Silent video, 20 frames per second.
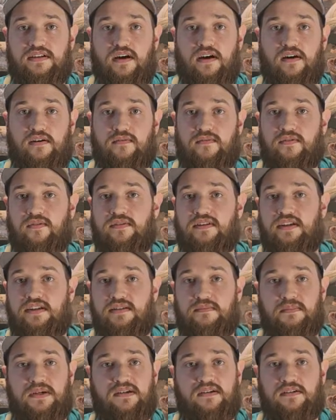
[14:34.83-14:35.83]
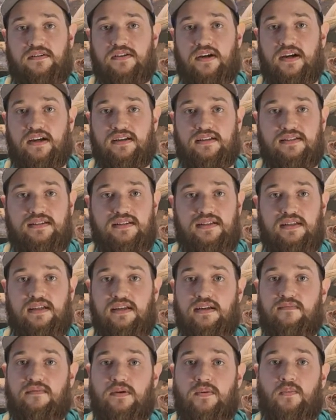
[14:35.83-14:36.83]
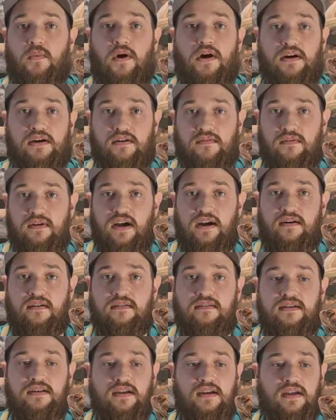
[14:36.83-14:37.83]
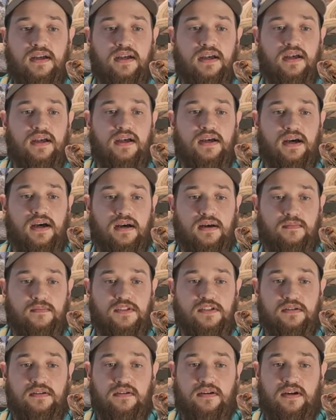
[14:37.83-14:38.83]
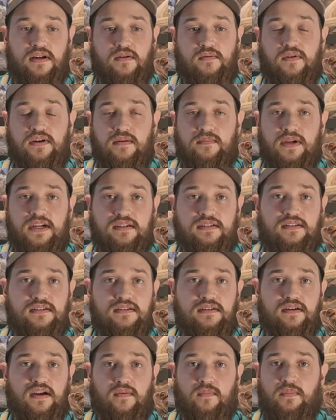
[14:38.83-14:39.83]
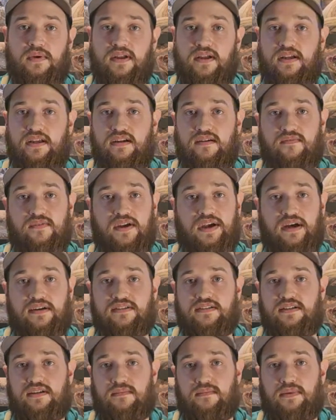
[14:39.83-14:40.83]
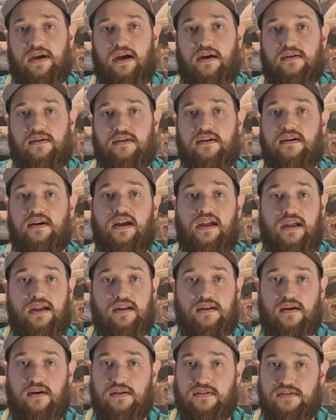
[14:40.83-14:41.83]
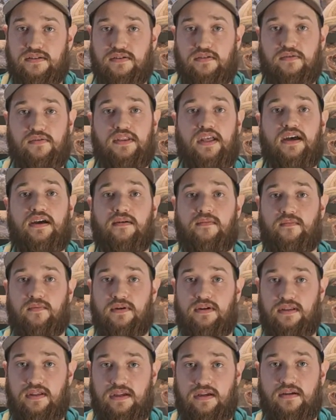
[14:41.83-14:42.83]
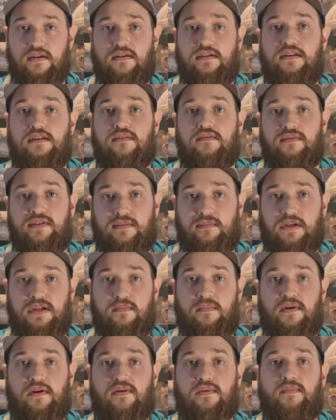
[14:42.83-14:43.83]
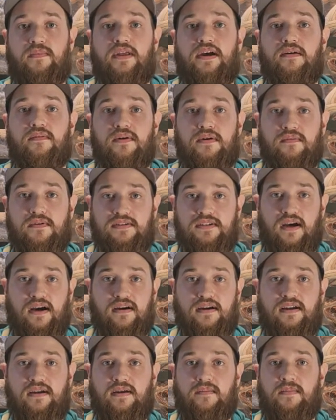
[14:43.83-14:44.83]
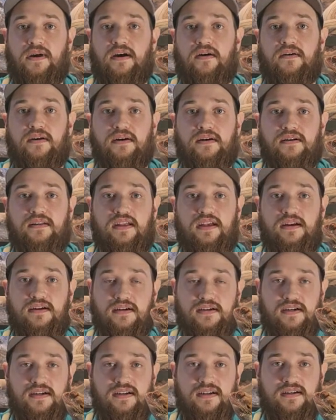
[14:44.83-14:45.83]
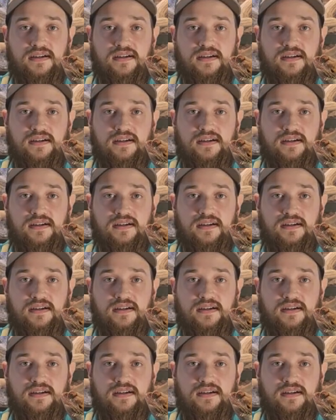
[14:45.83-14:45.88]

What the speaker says: hard for these bearded dragons to even walk around. So you're going to want to make sure you have plenty of calcium powder and also that really good UVB bulb that we were talking about earlier.